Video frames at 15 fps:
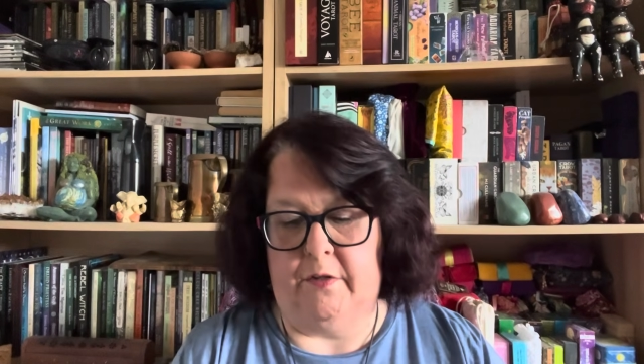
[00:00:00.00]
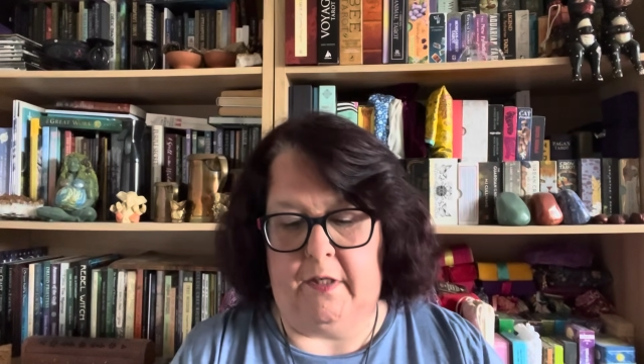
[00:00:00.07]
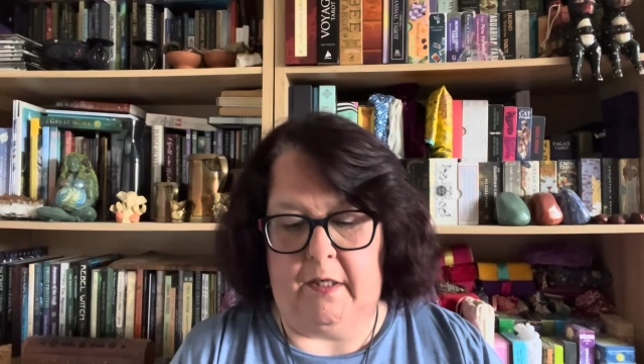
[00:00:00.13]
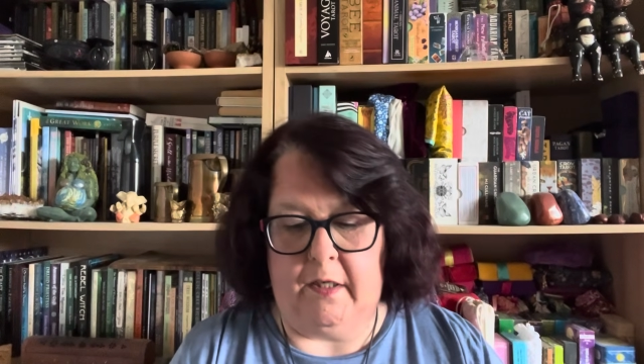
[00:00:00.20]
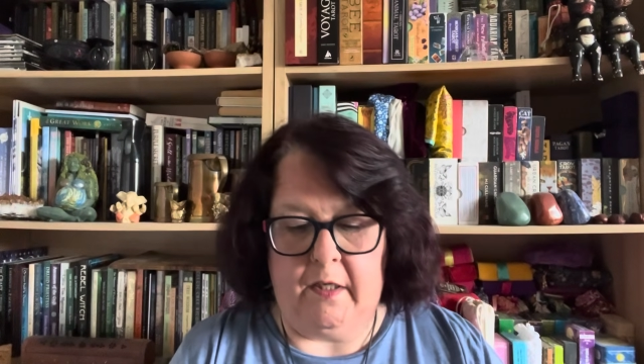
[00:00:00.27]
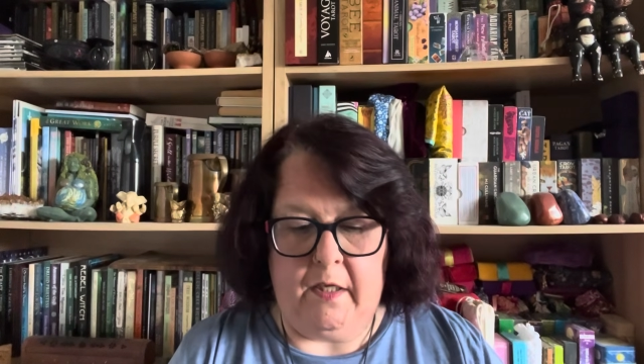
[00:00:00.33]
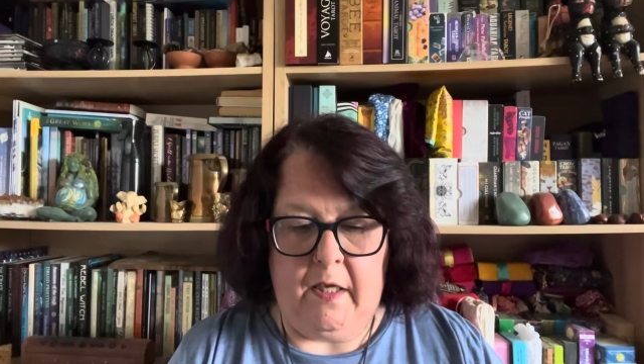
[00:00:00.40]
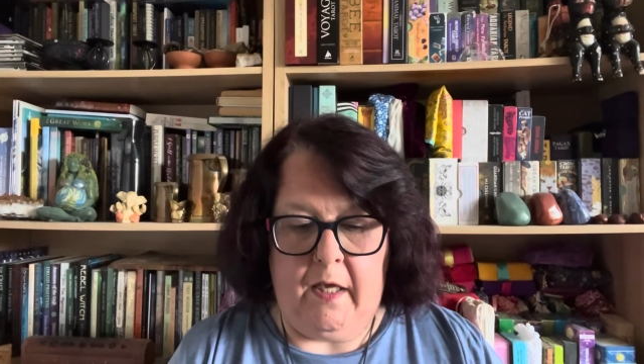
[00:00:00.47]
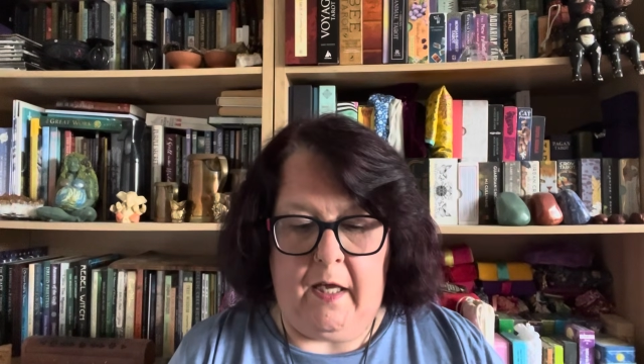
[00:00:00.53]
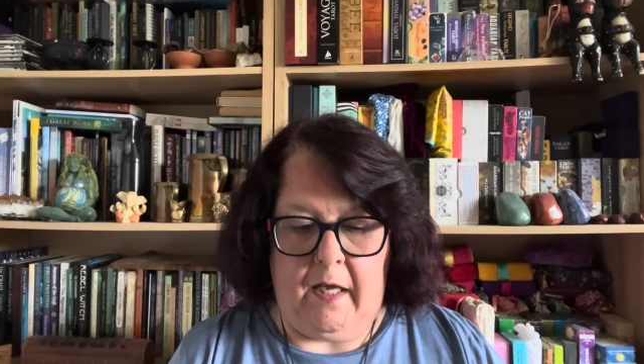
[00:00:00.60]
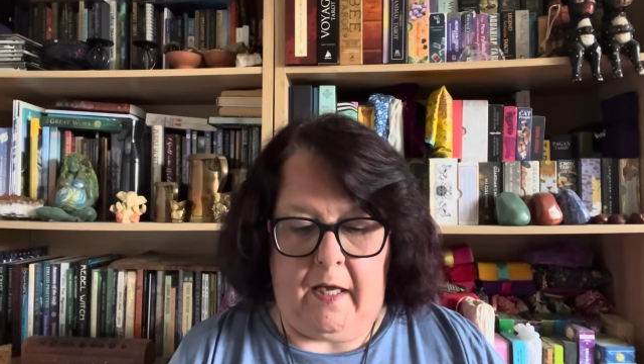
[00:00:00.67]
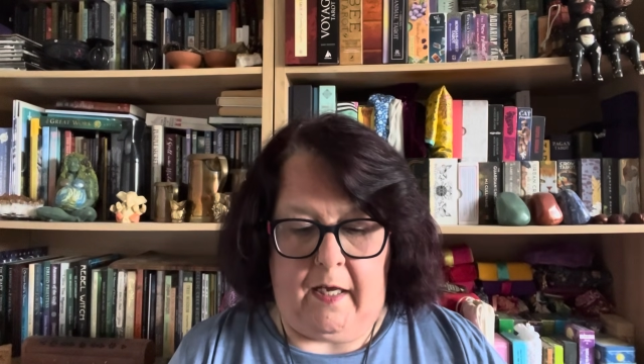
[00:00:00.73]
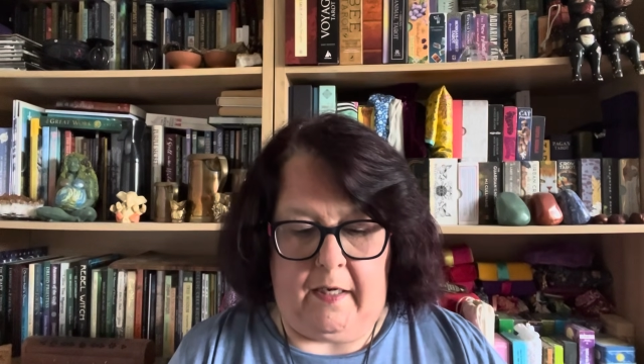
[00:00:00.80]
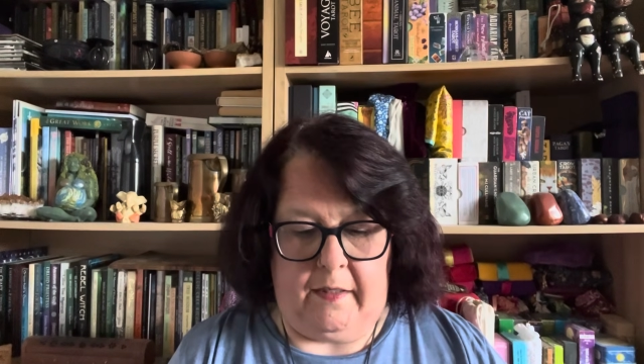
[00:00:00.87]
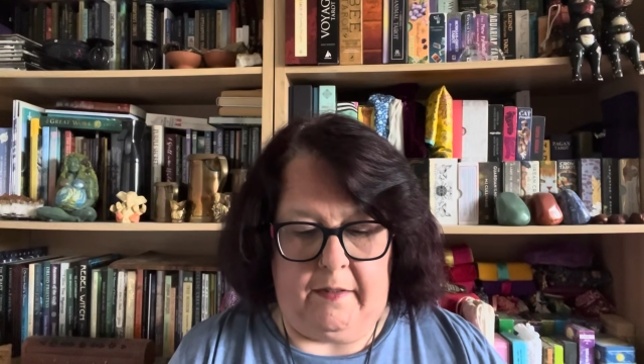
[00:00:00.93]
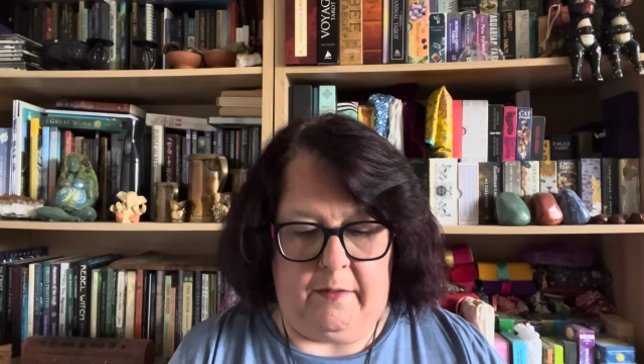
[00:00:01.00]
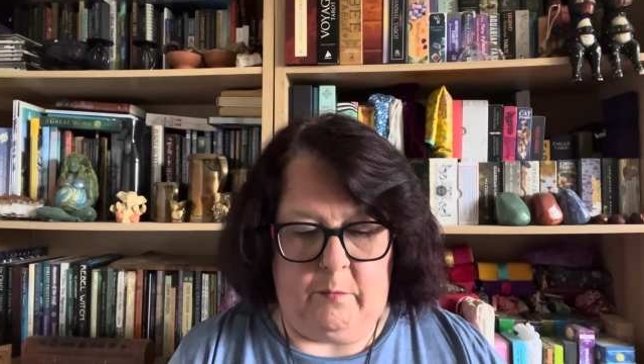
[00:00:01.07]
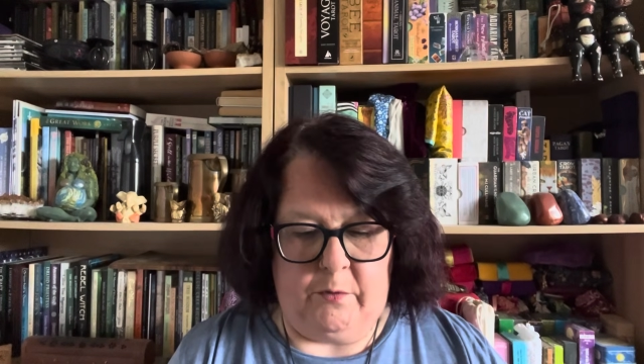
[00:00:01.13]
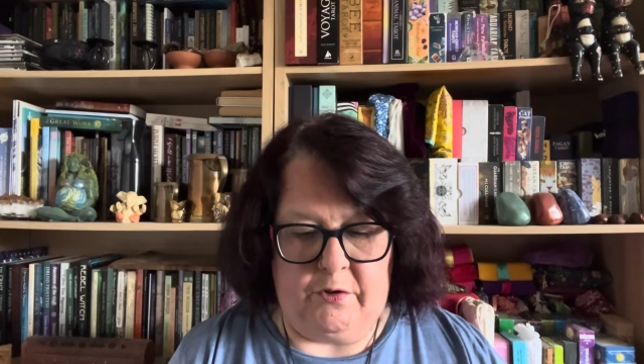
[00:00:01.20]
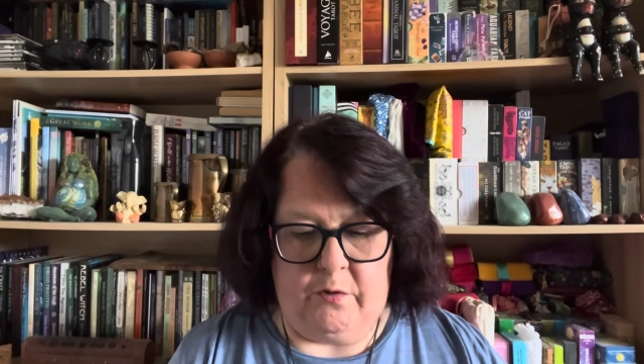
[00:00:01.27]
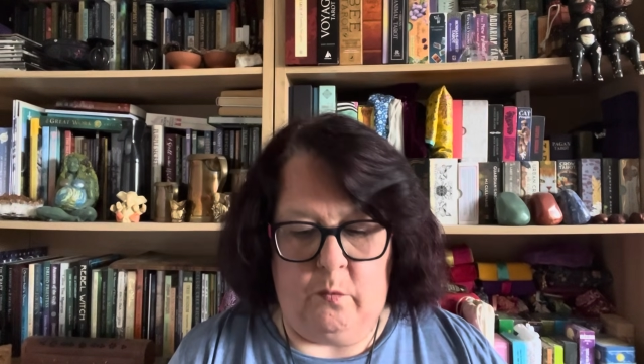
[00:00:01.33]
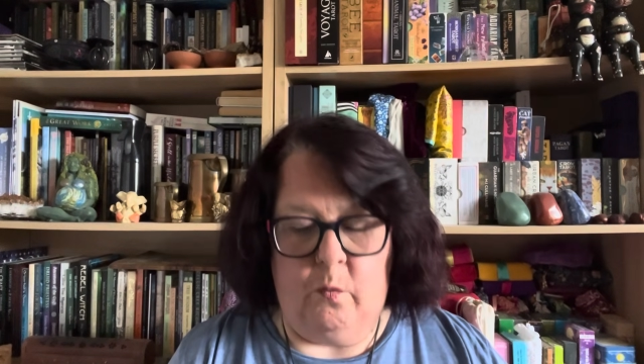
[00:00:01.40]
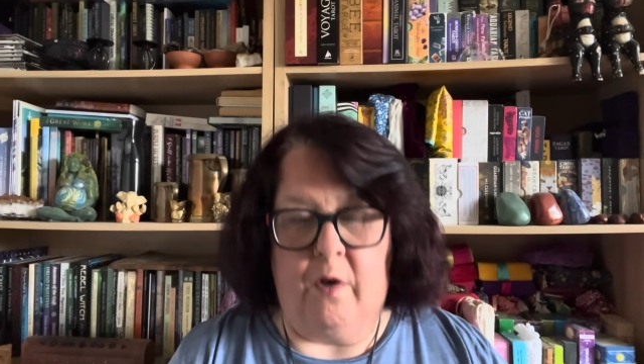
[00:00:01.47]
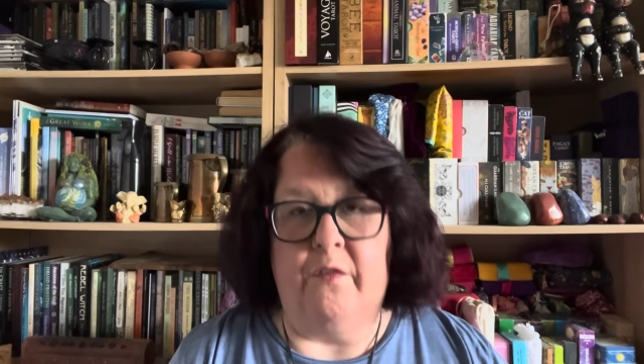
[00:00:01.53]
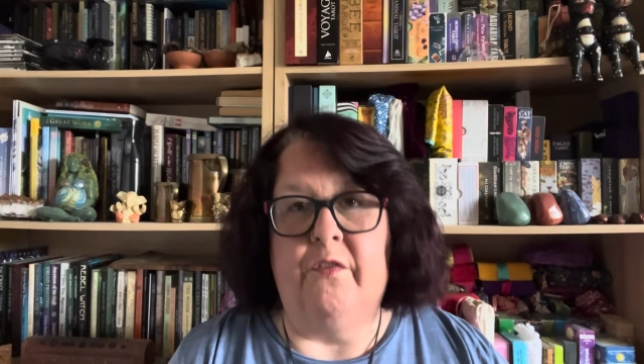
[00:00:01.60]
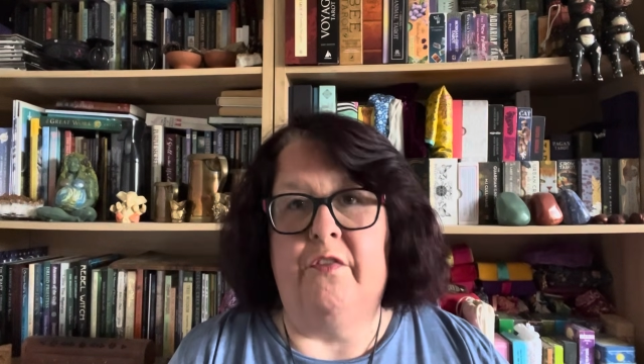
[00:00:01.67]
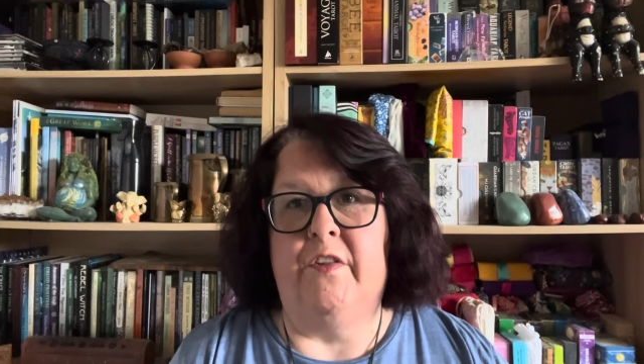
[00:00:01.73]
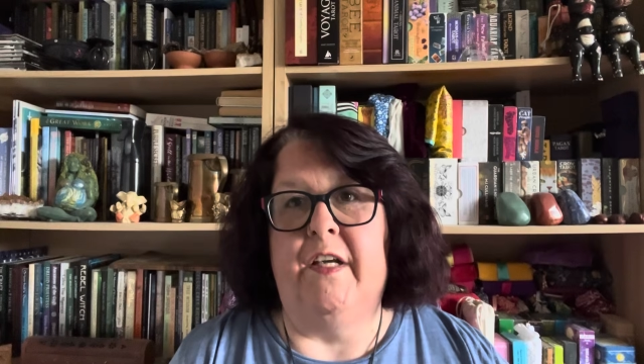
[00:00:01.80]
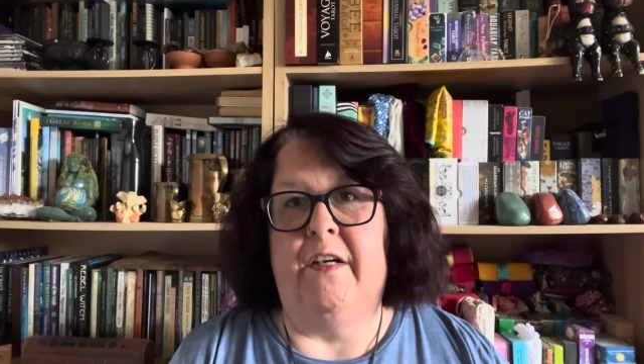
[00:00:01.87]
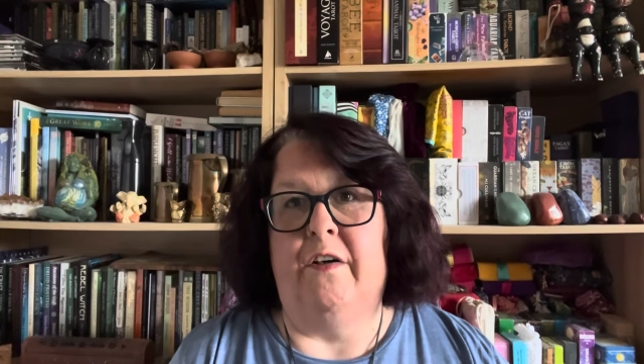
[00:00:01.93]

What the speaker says: it, and it was the one thing